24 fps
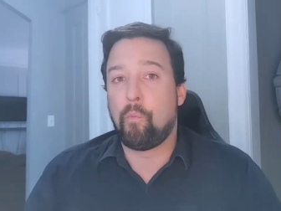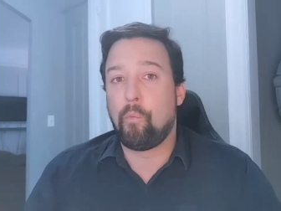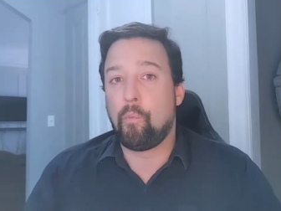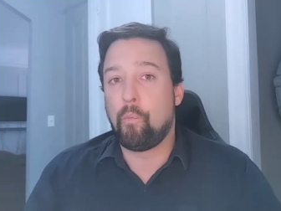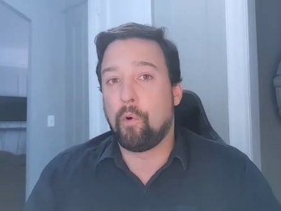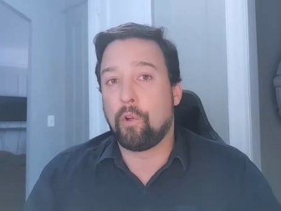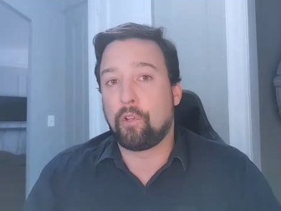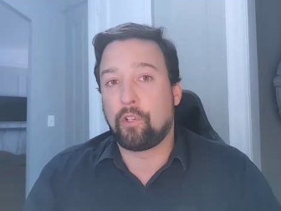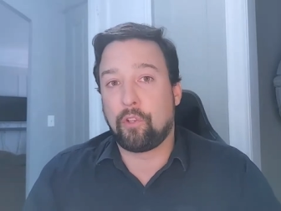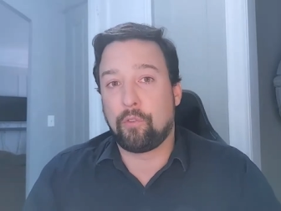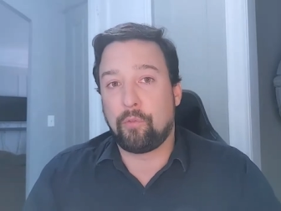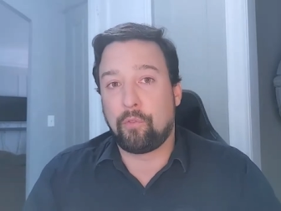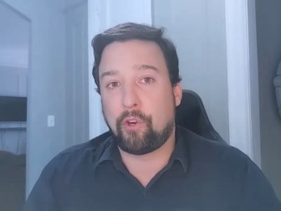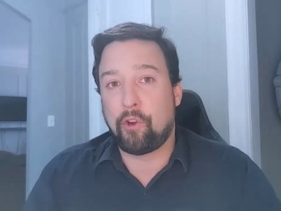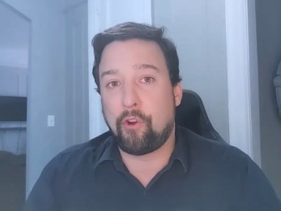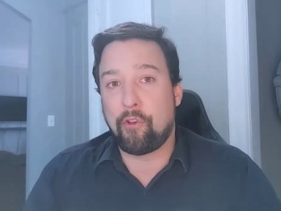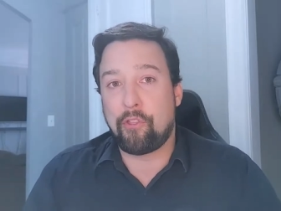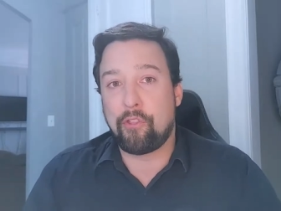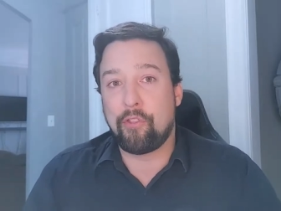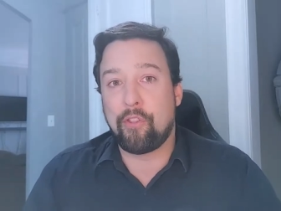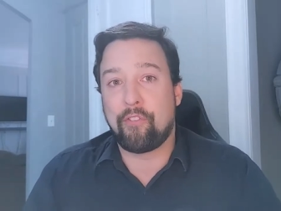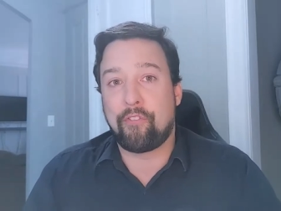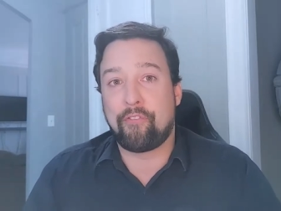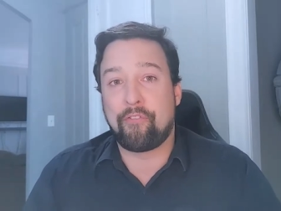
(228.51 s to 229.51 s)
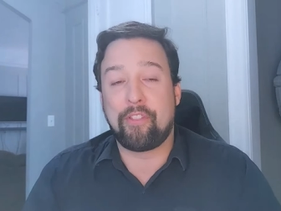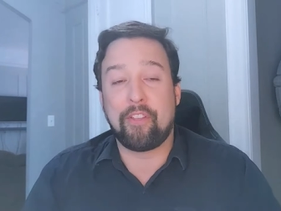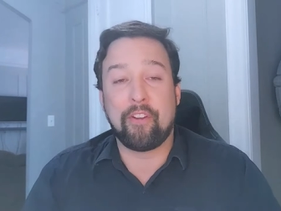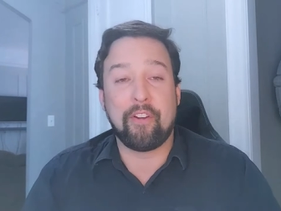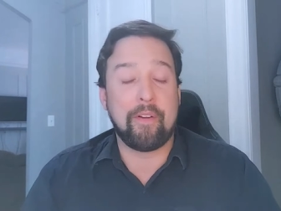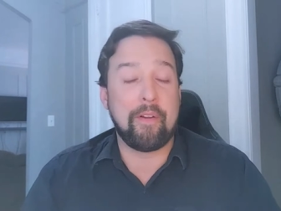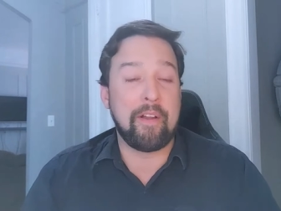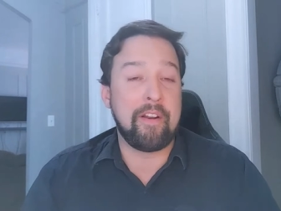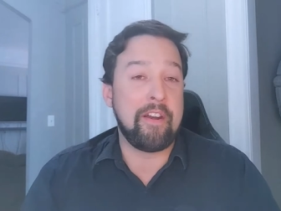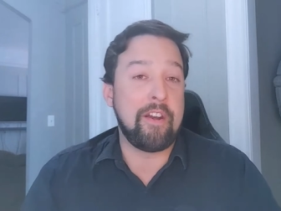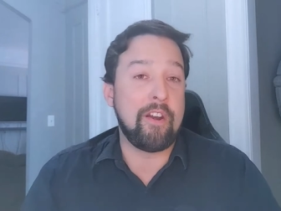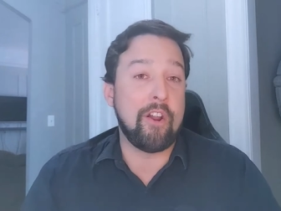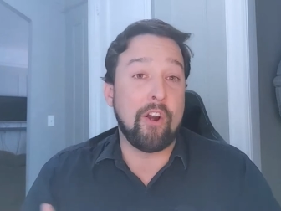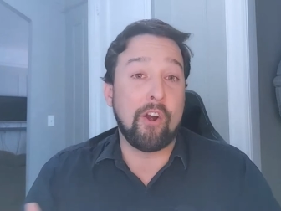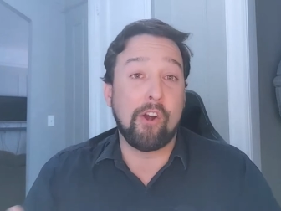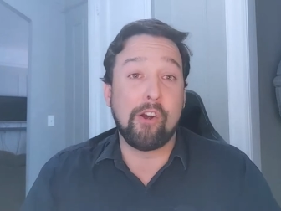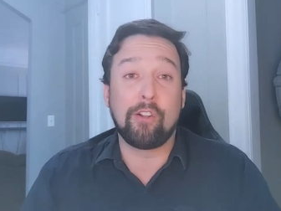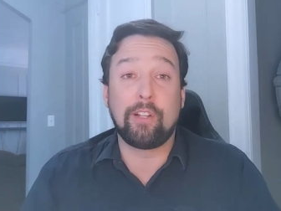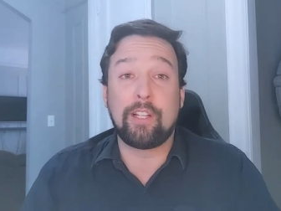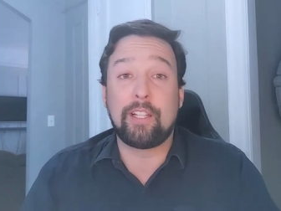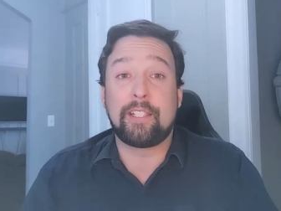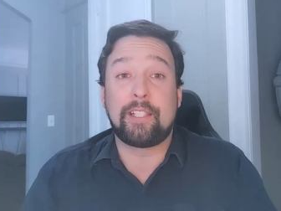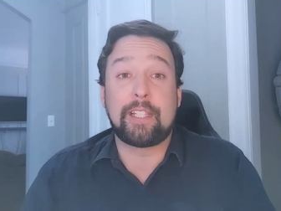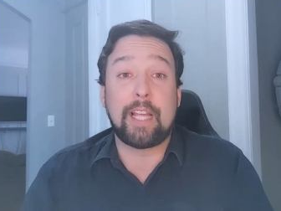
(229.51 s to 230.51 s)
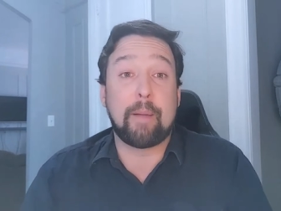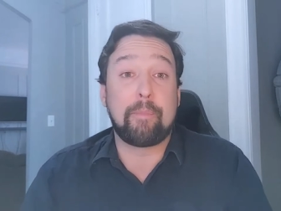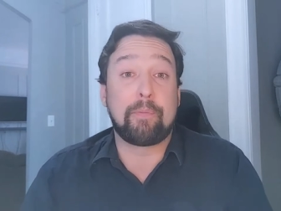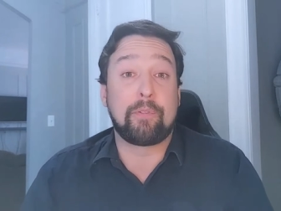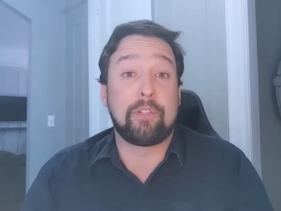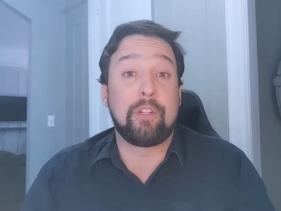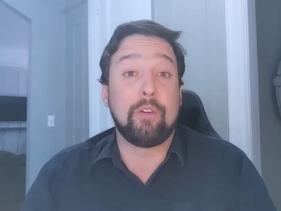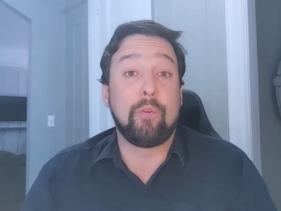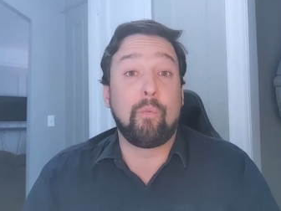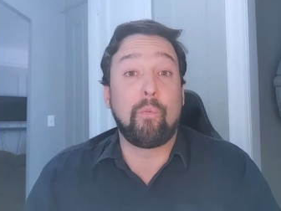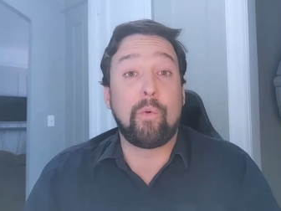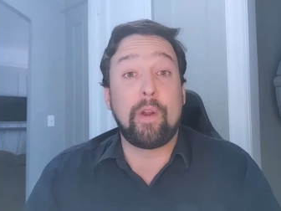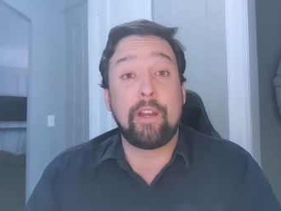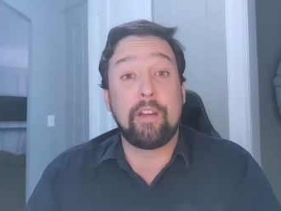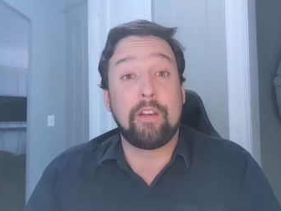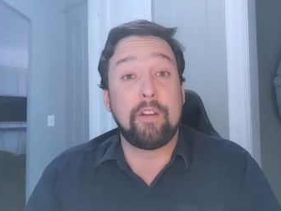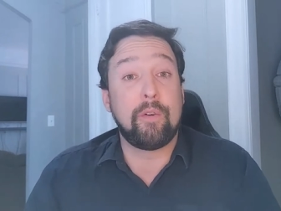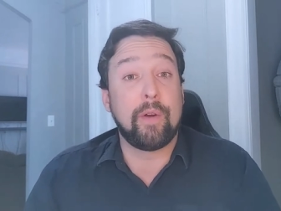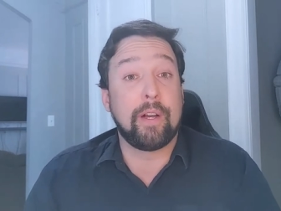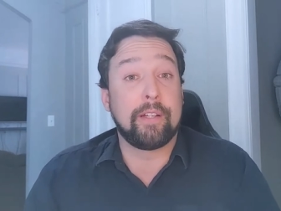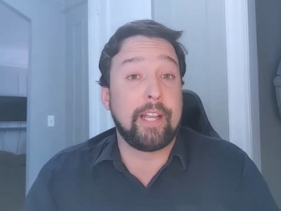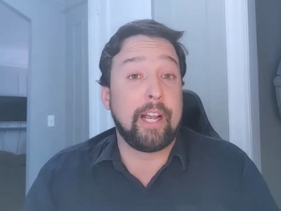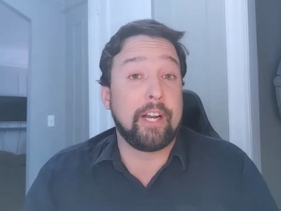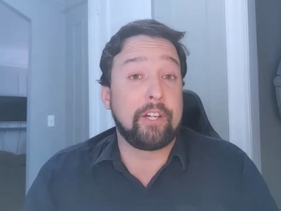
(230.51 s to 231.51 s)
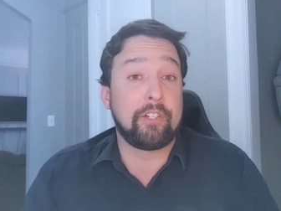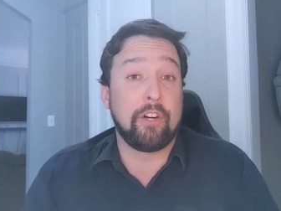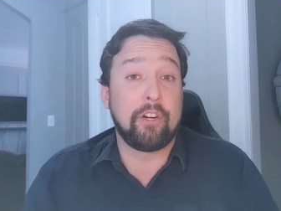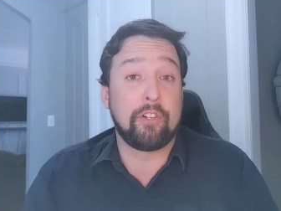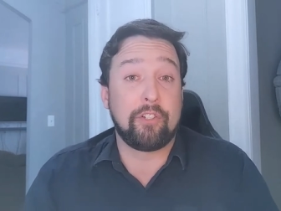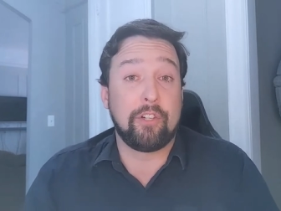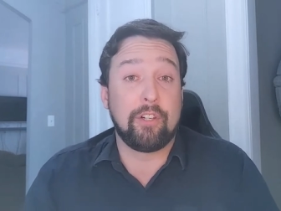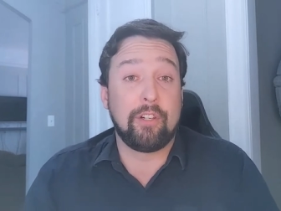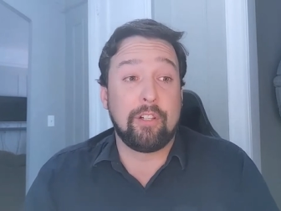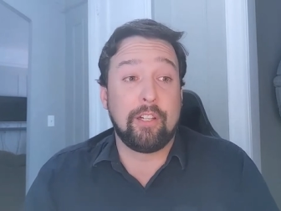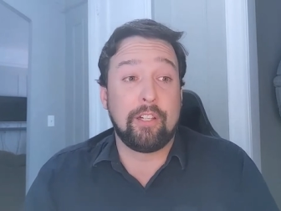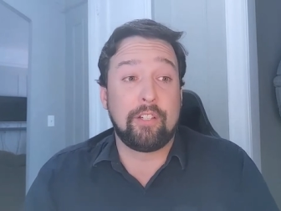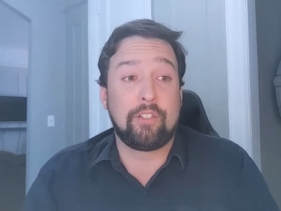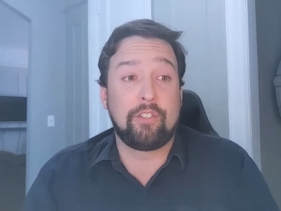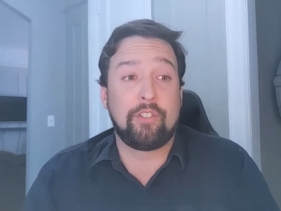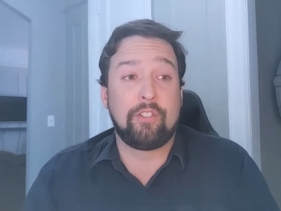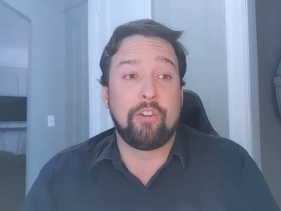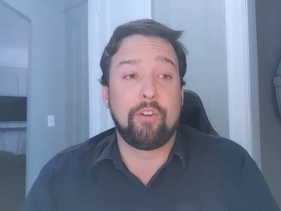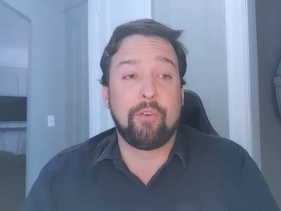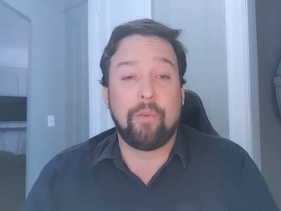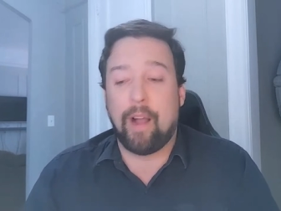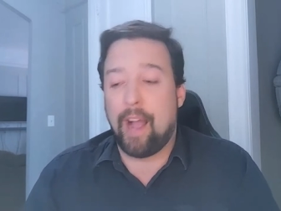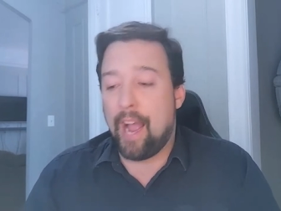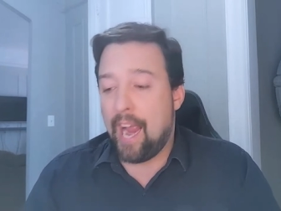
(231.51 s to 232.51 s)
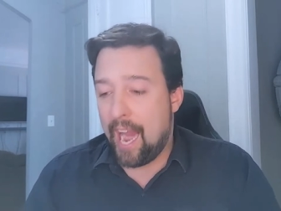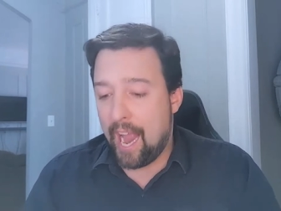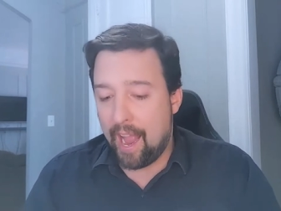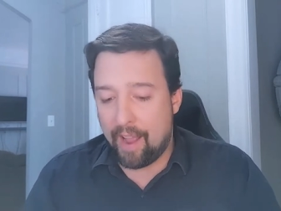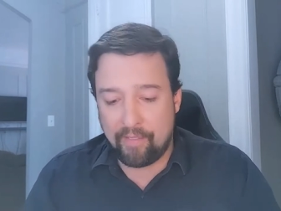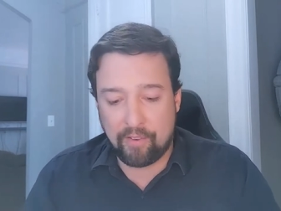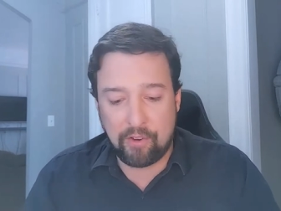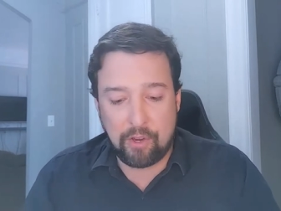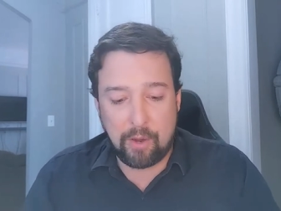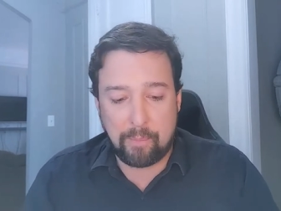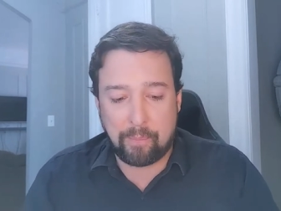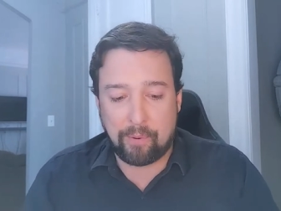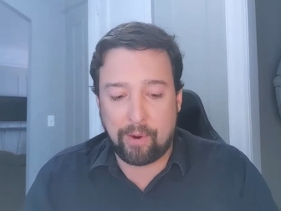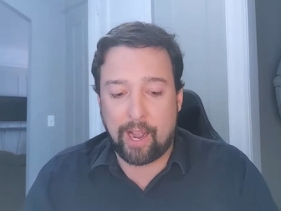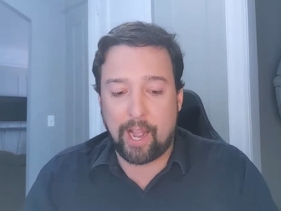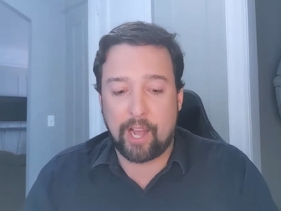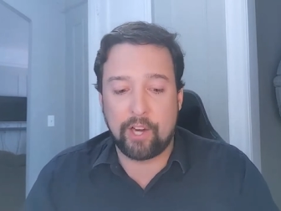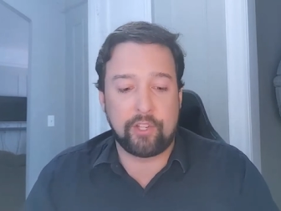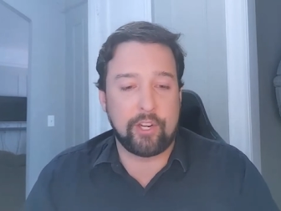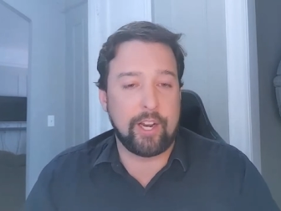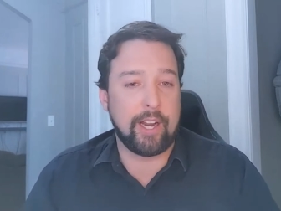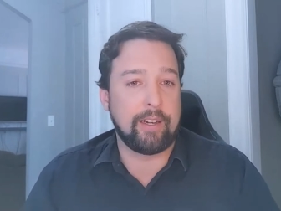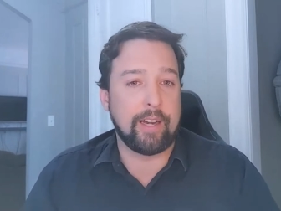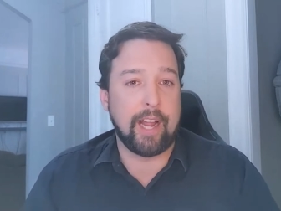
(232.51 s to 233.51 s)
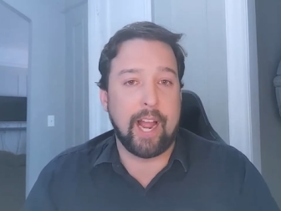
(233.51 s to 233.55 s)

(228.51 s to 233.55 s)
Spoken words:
We'll go through the early steps that we do as XR journalists. So I have a new project.